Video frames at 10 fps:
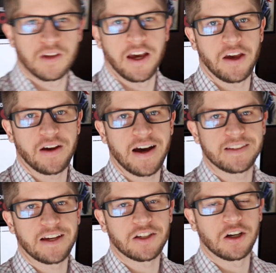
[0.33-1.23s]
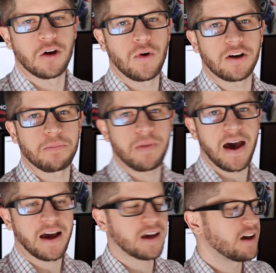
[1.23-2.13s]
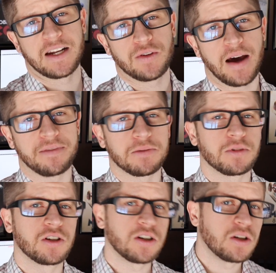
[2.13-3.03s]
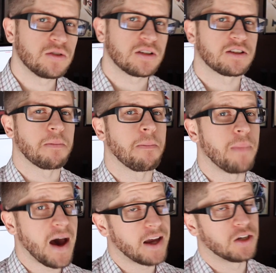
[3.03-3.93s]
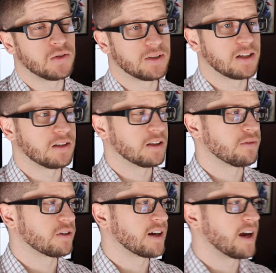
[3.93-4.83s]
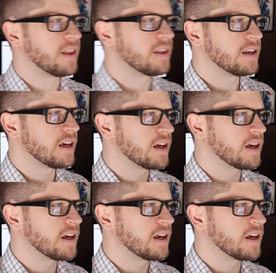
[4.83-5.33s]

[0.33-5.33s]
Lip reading: Hey guys, how's it going? Welcome back. I do have some good news and some bad news to deliver, and